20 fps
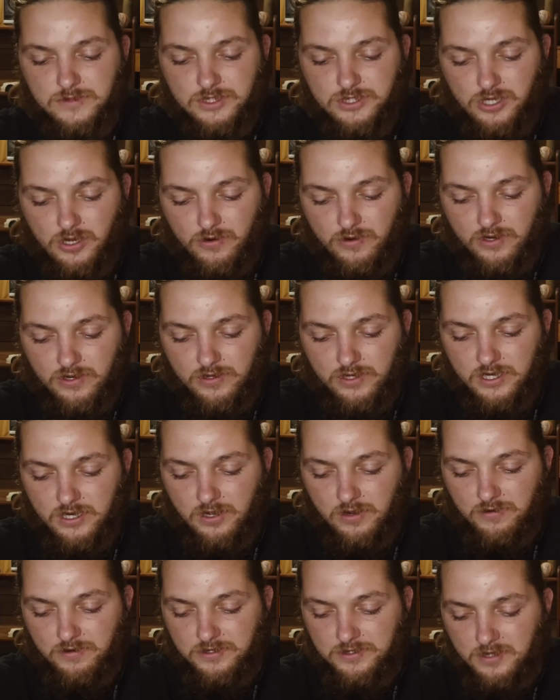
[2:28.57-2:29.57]
Joe Rogan
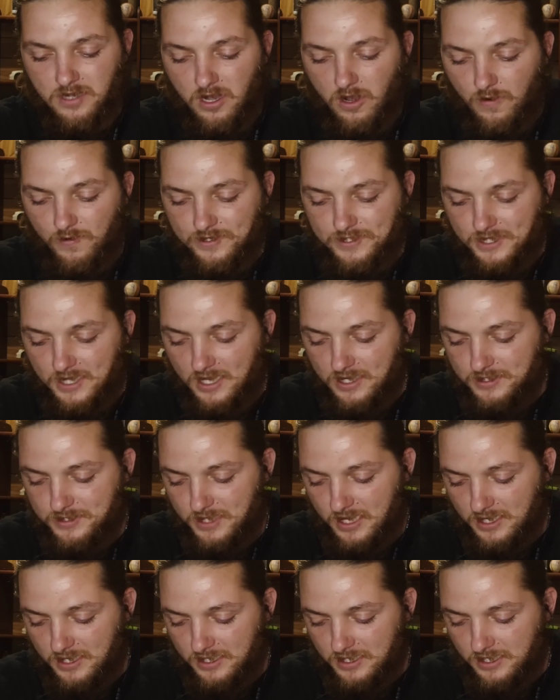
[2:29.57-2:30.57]
always has
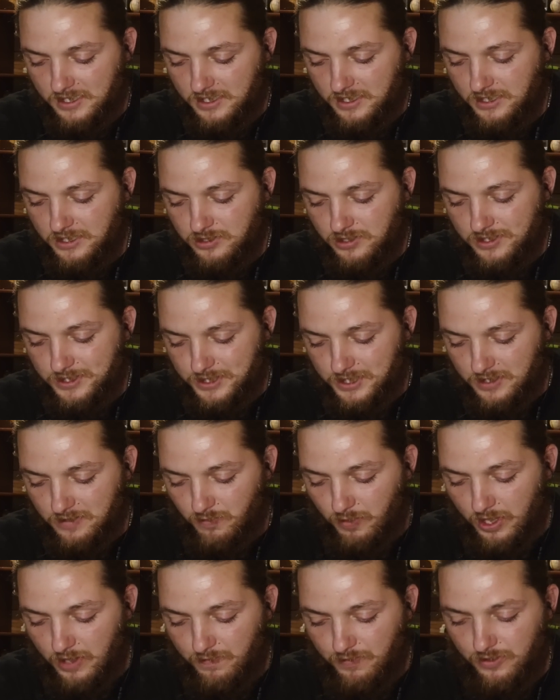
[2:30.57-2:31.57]
interesting
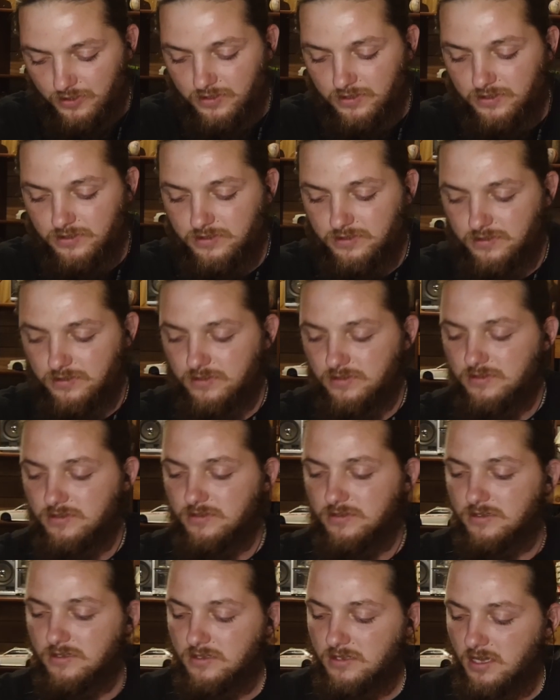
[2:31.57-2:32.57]
people
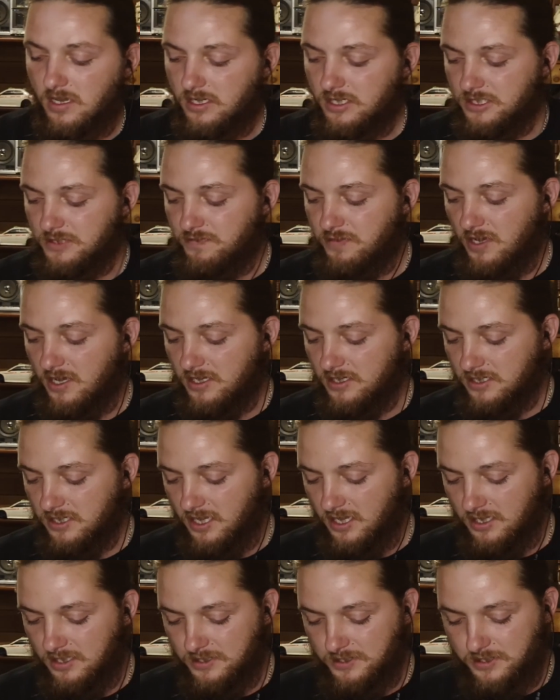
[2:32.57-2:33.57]
on his
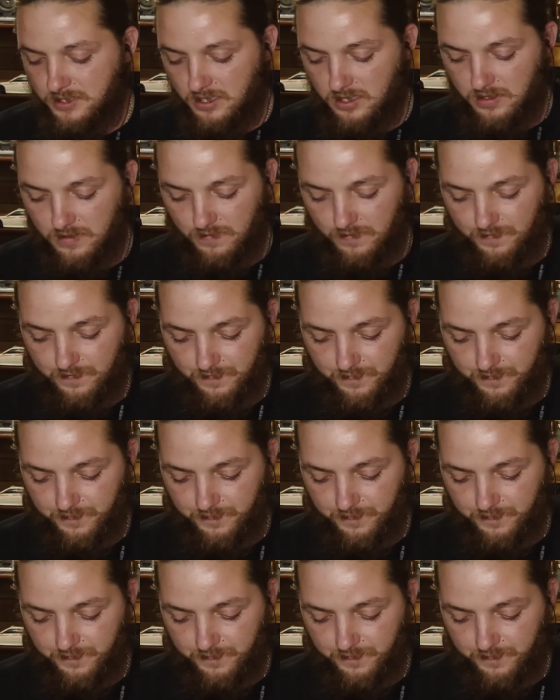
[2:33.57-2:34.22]
podcast.